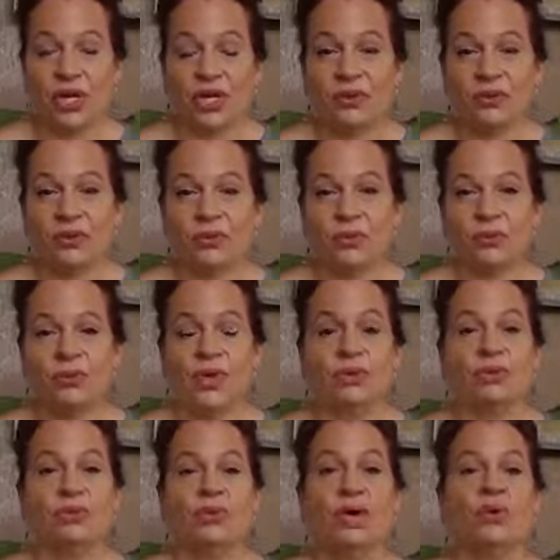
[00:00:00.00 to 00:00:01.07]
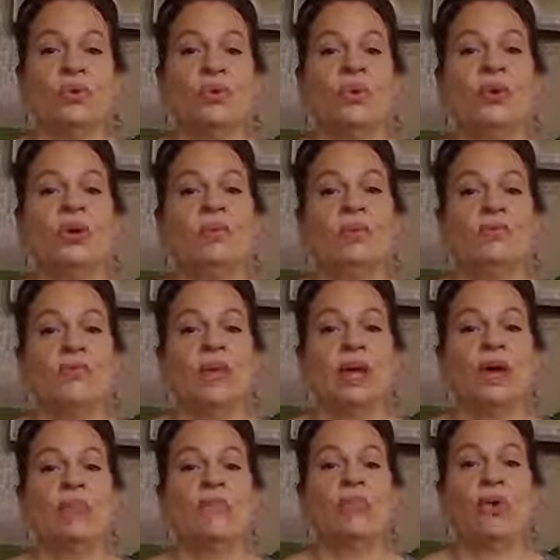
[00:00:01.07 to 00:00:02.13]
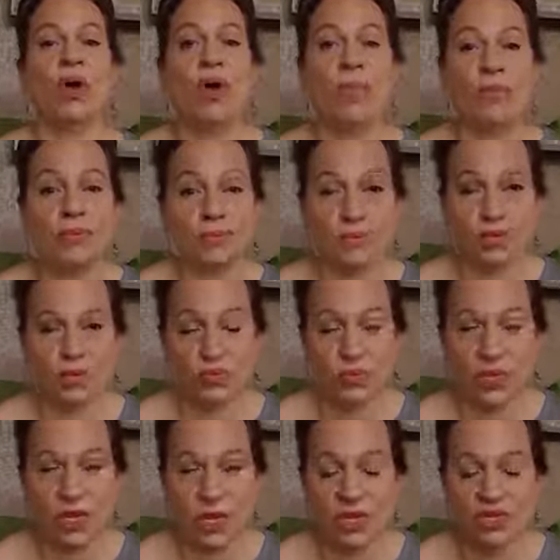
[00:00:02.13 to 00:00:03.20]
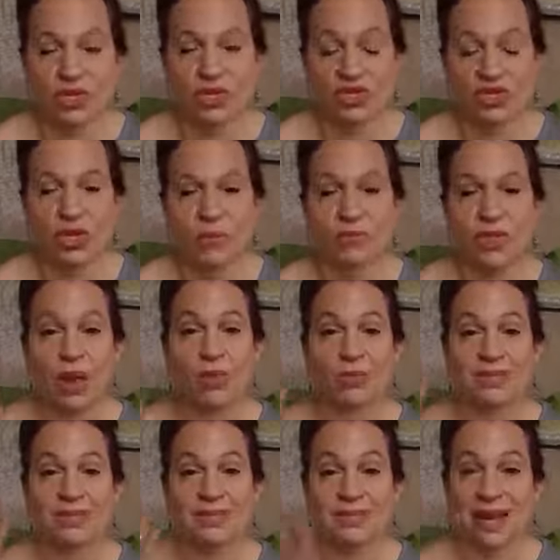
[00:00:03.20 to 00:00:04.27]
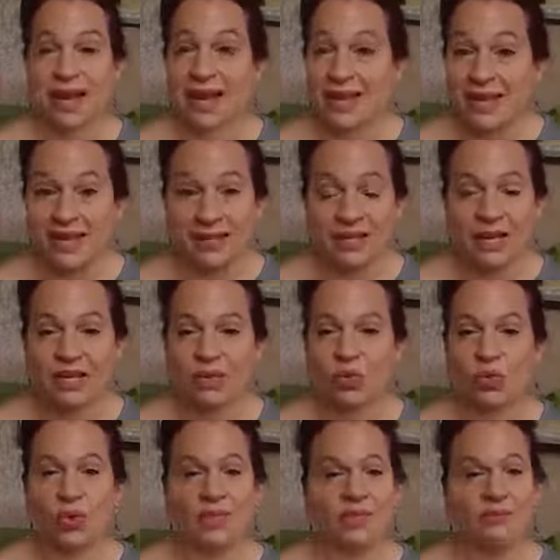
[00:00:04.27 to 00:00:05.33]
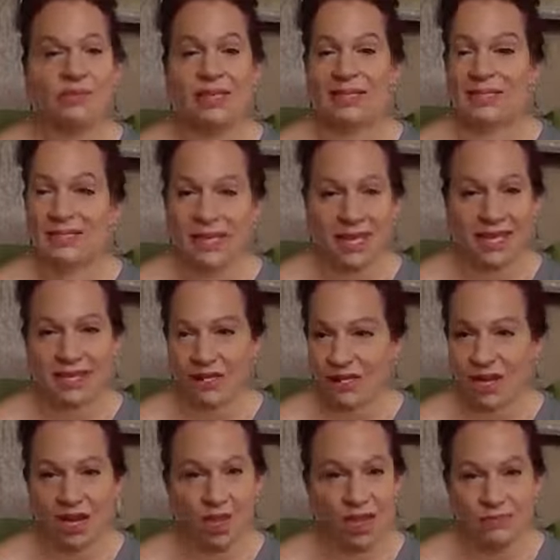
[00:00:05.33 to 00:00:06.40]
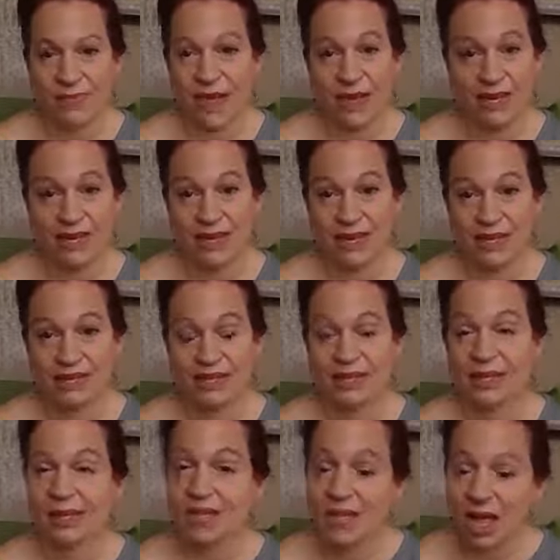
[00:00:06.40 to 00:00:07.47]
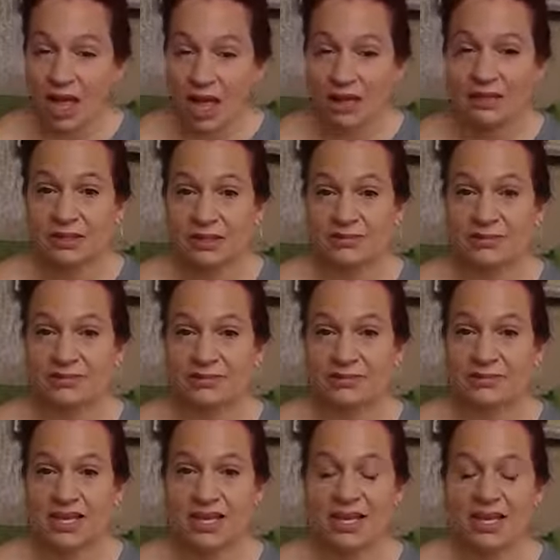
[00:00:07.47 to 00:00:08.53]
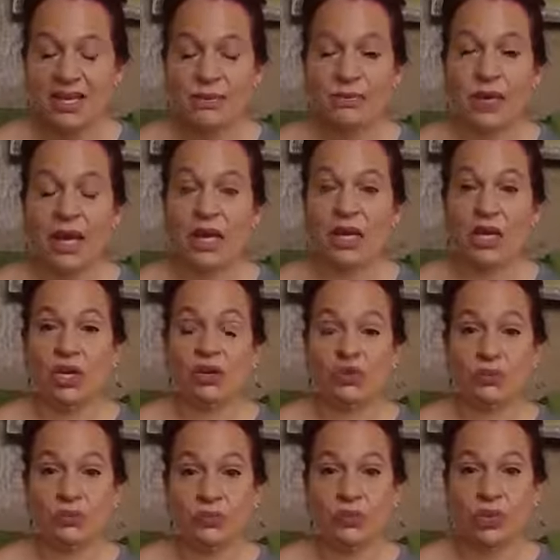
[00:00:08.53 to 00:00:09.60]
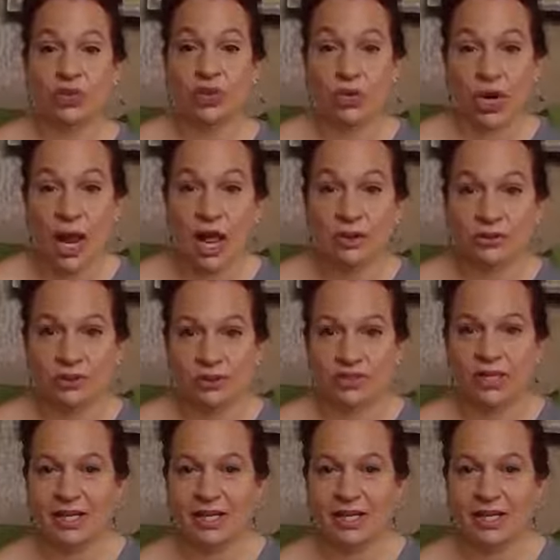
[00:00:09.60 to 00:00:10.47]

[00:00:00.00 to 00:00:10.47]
and it was about a, um, a problem in their relationship that was dying and going to be dead and not come back again. Isn't that awesome? but you know, freaked her out.